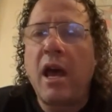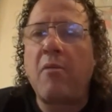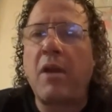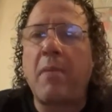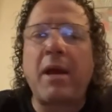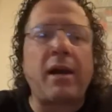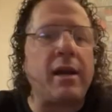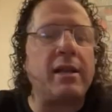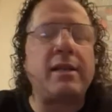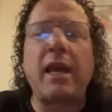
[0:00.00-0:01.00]
I mean, I'm not
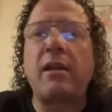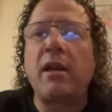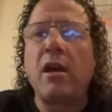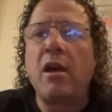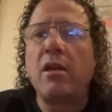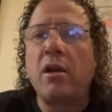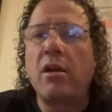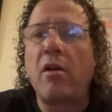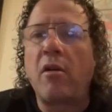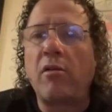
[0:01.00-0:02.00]
gonna take
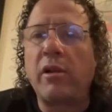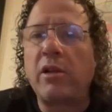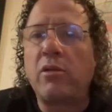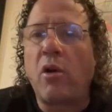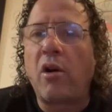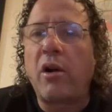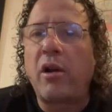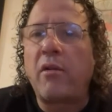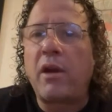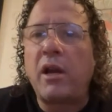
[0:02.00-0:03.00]
her only
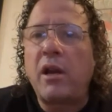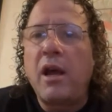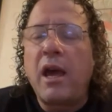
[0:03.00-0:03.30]
daughter and